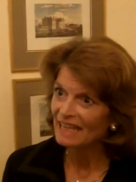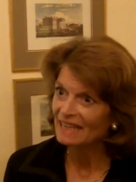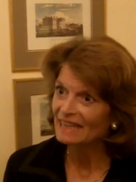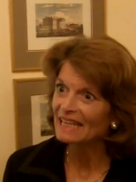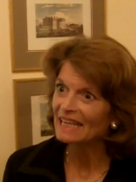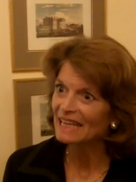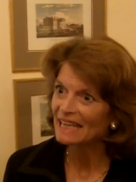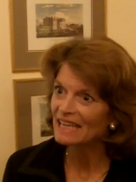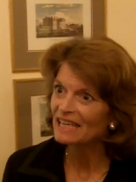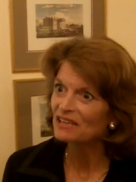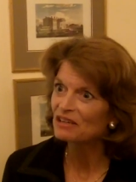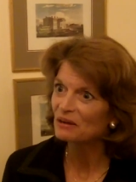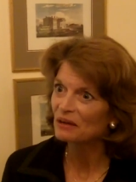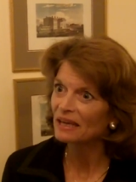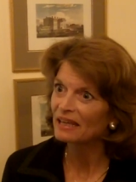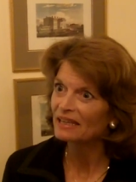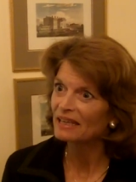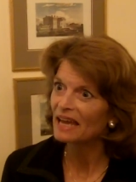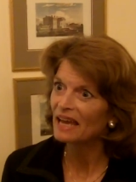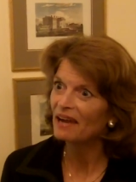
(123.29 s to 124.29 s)
in the here
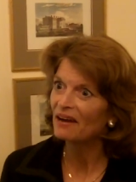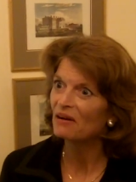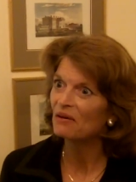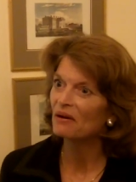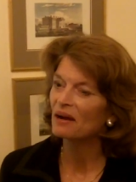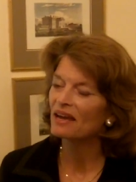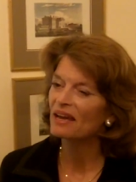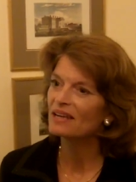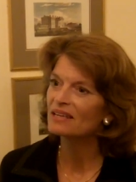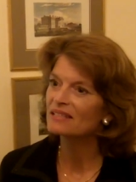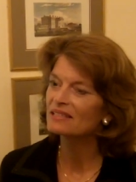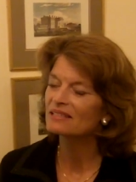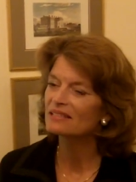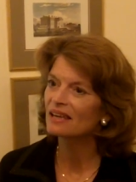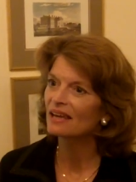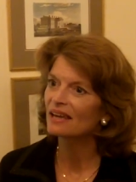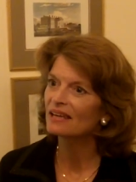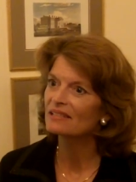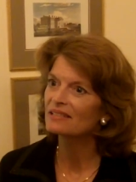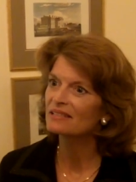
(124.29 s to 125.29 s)
and now
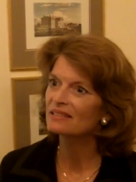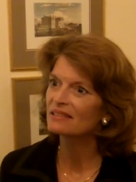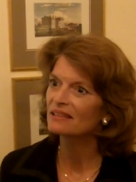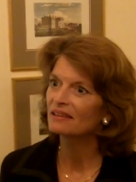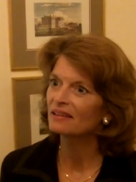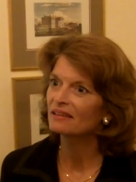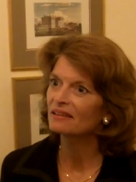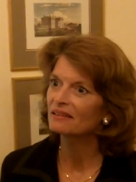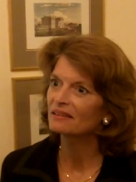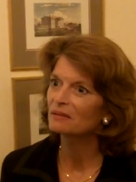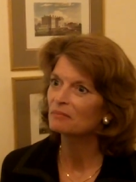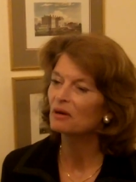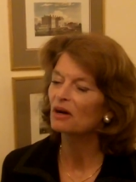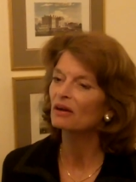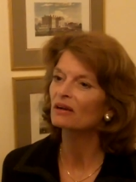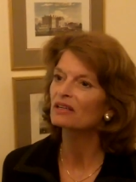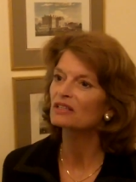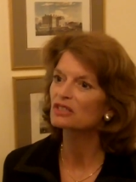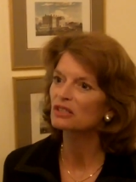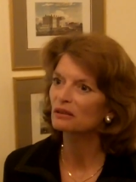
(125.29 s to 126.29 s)
as the
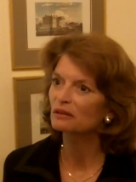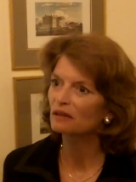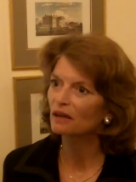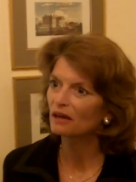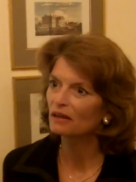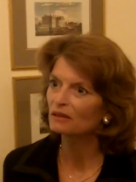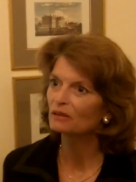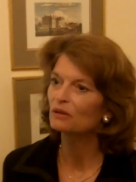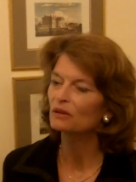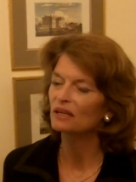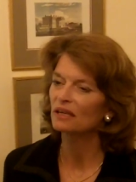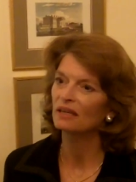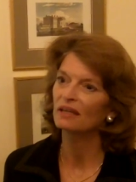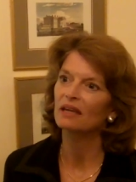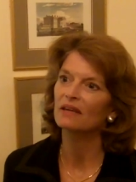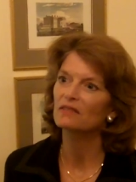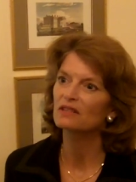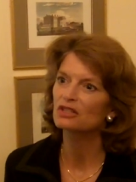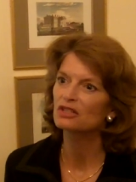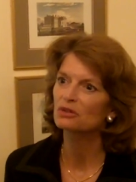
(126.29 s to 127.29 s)
markets are looking
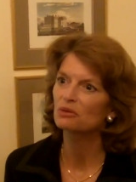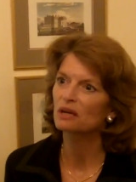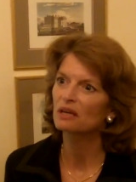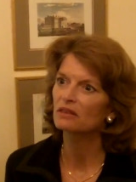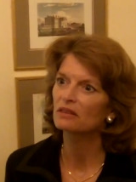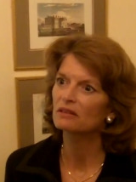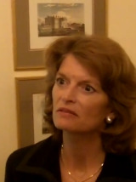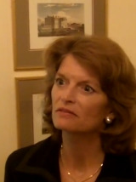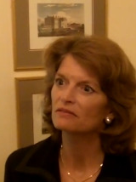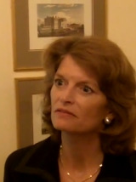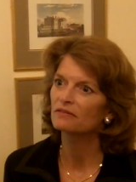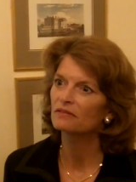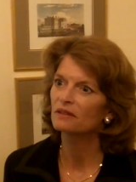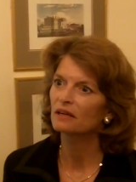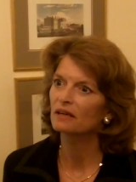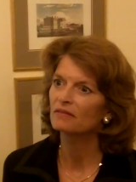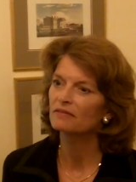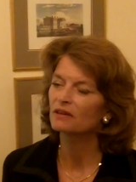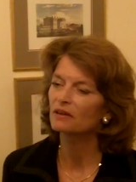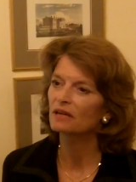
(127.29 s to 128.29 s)
at the strength
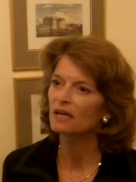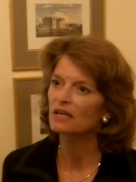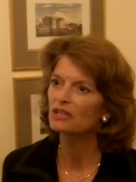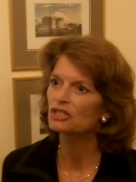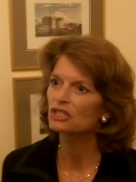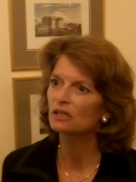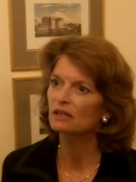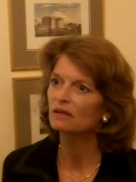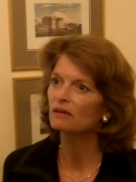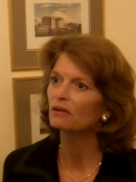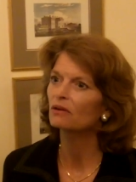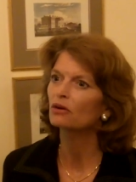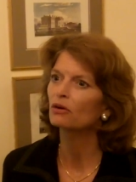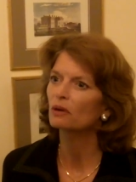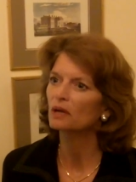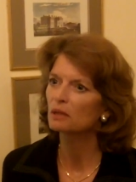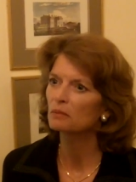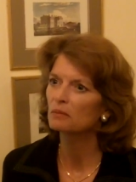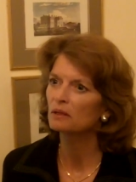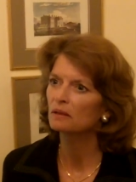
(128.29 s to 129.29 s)
of our nation and our
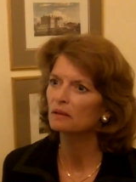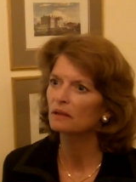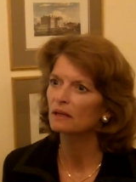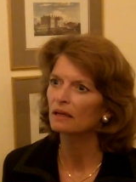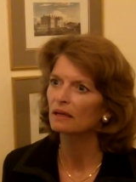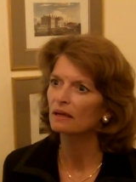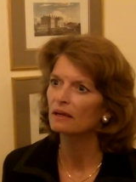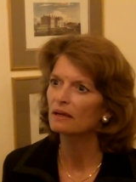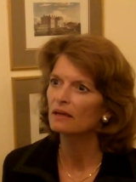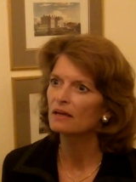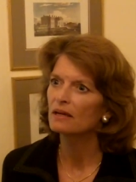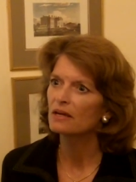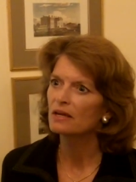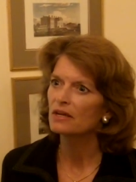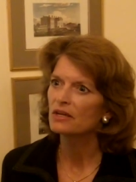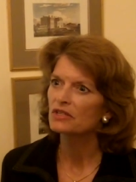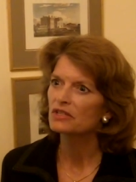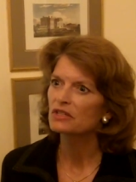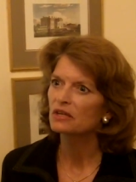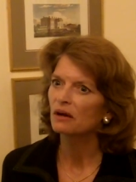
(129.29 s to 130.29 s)
credibility.
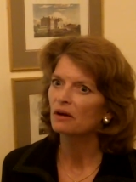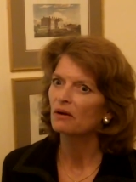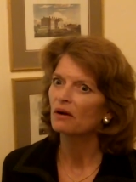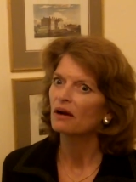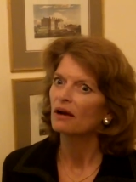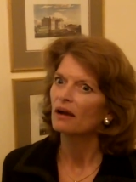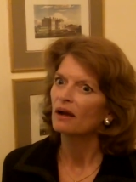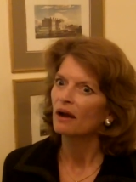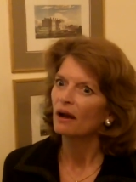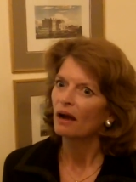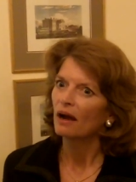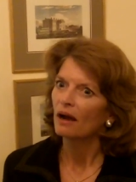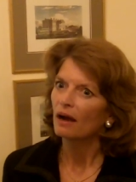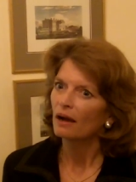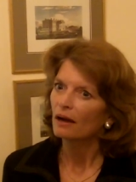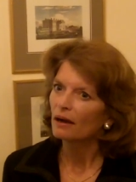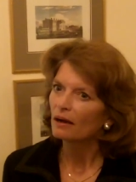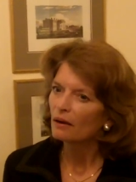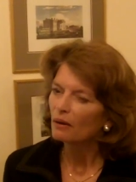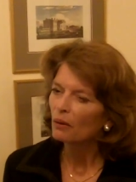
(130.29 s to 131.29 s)
So
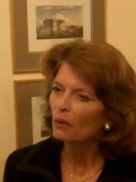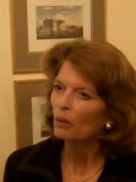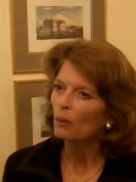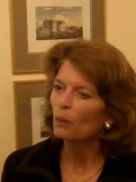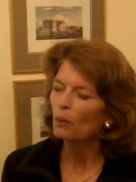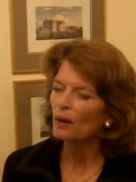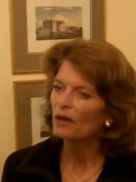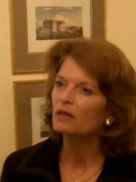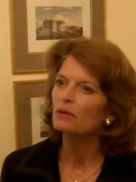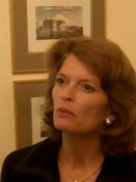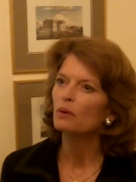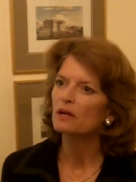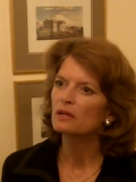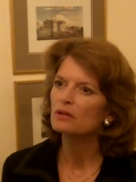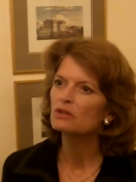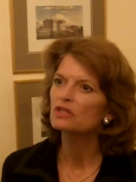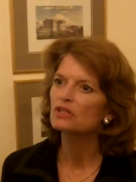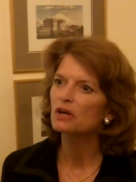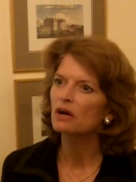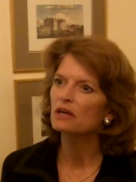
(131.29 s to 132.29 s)
what
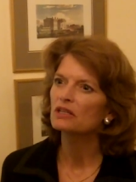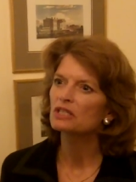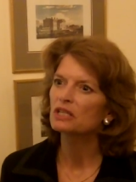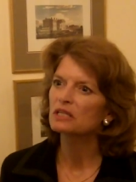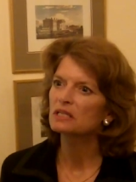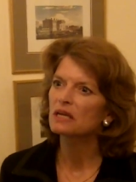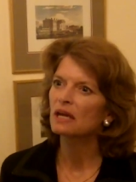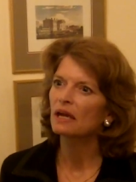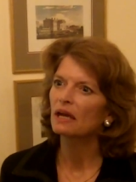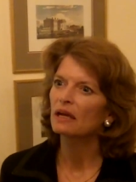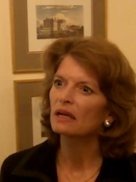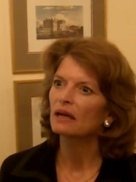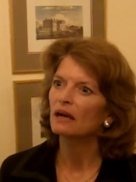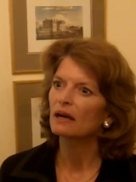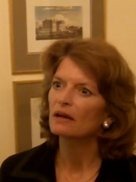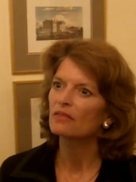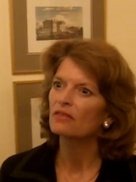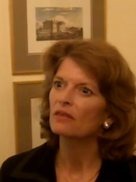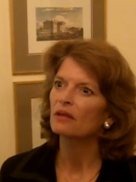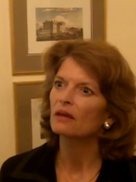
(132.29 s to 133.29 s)
you saw today,
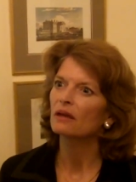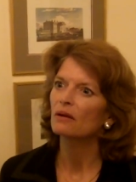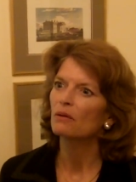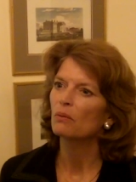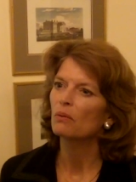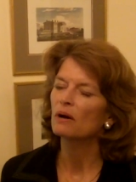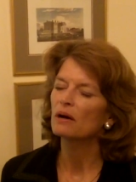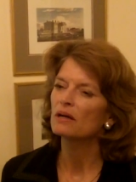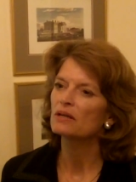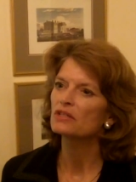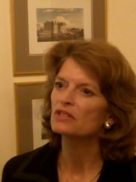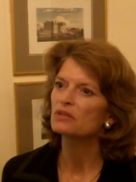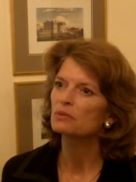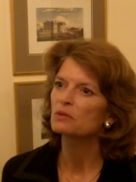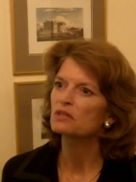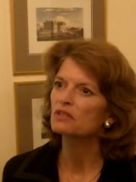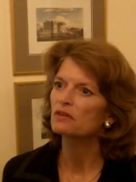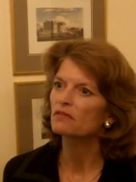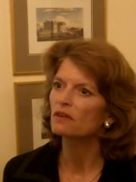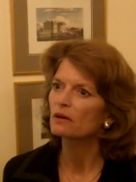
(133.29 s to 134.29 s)
I think, was
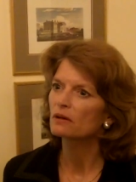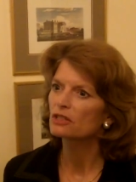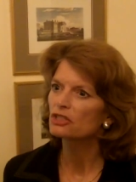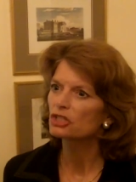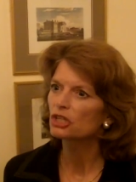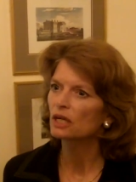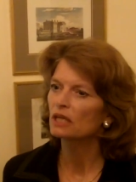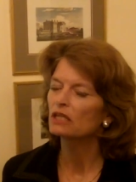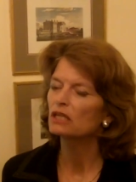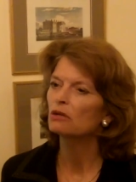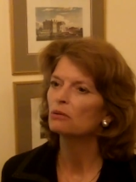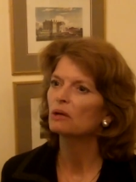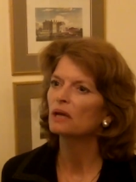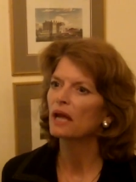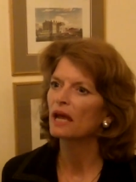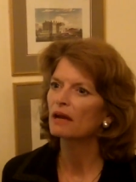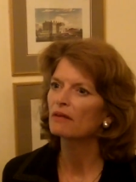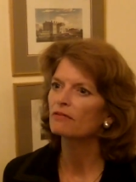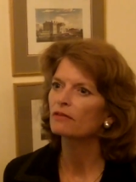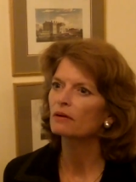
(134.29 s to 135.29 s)
a very
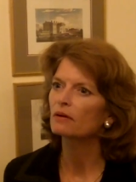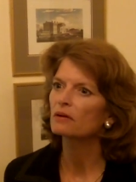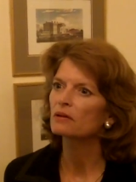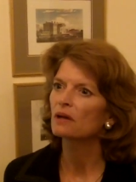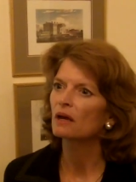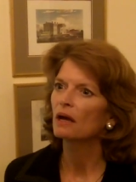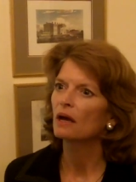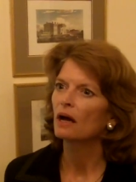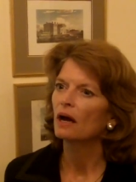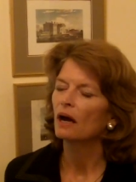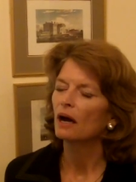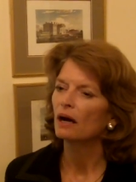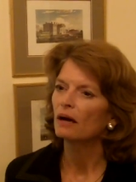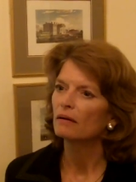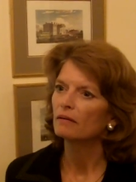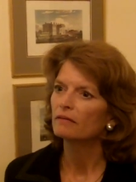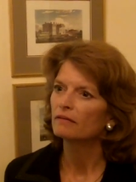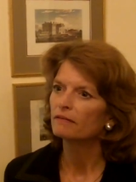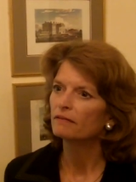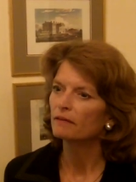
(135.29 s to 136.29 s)
genuine effort
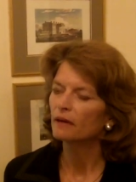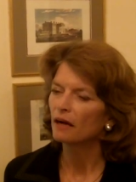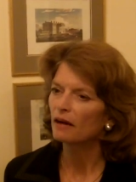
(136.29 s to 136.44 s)
of